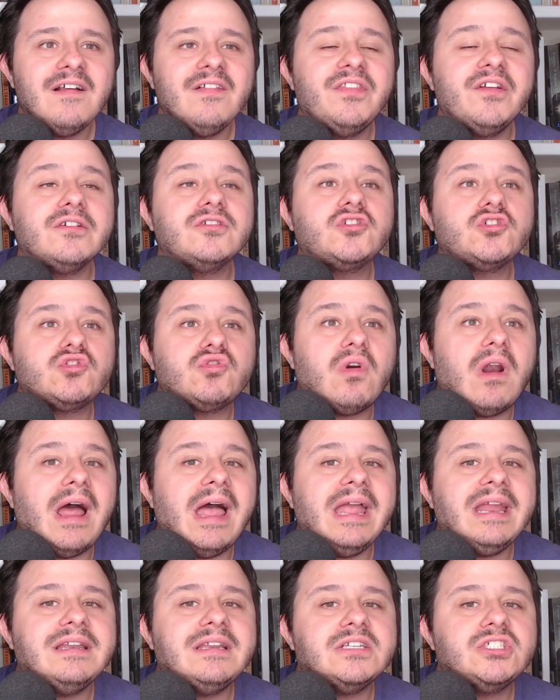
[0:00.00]
They're
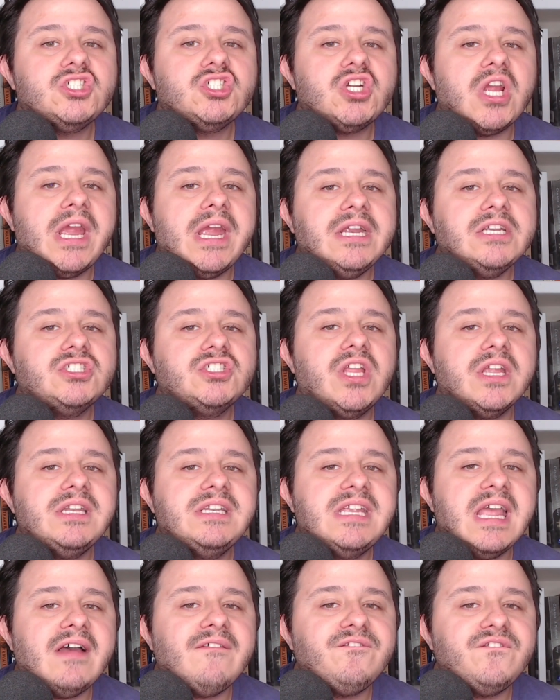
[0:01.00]
trying to change the
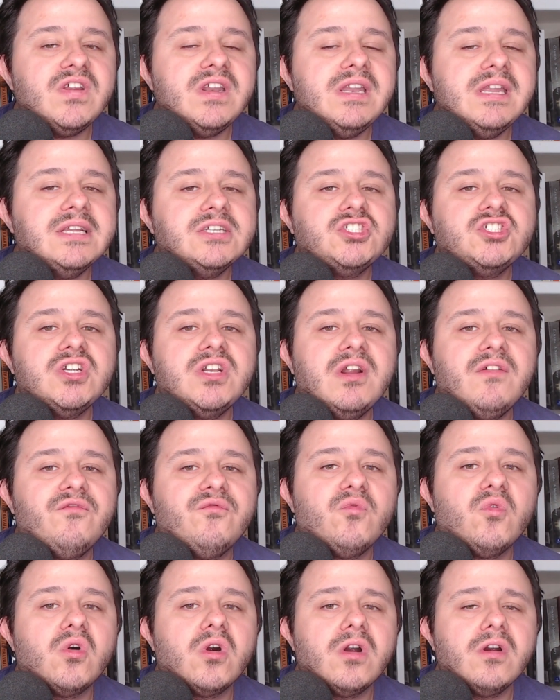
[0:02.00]
definition of
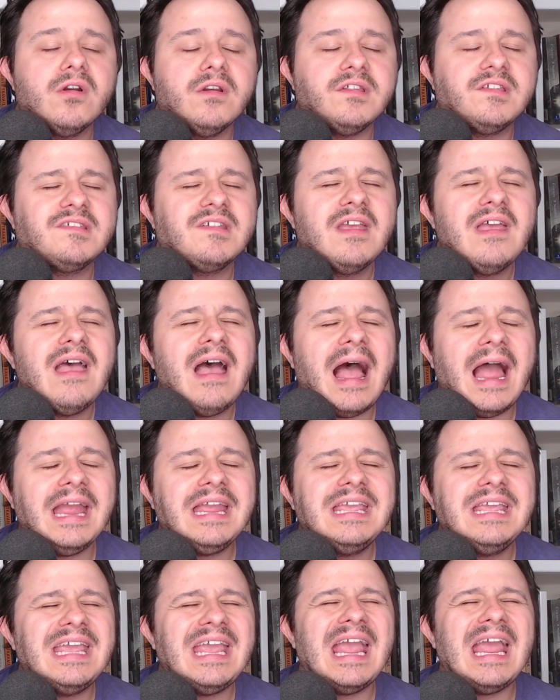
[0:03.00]
words. I
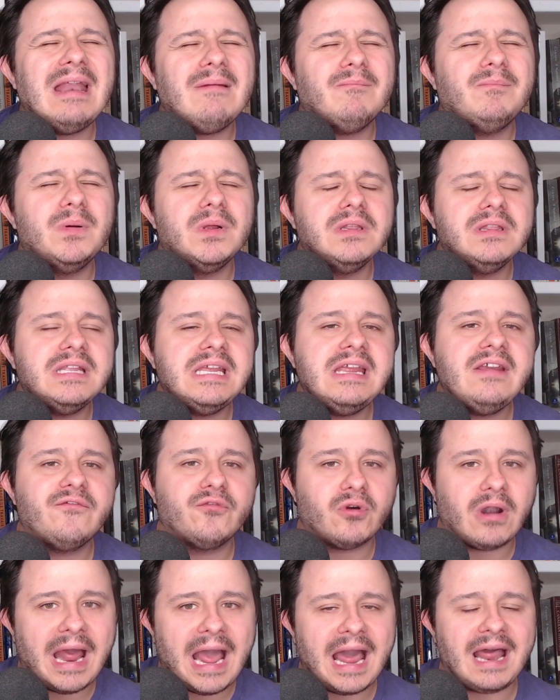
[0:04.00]
can't believe
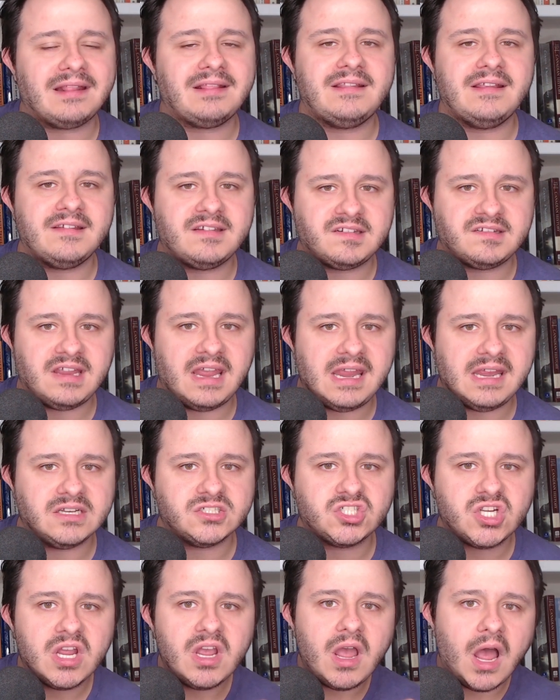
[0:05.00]
we're at this
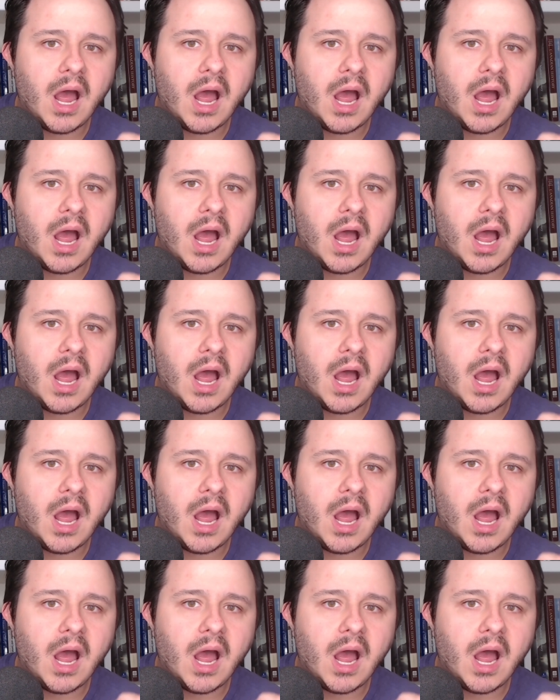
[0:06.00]
stage.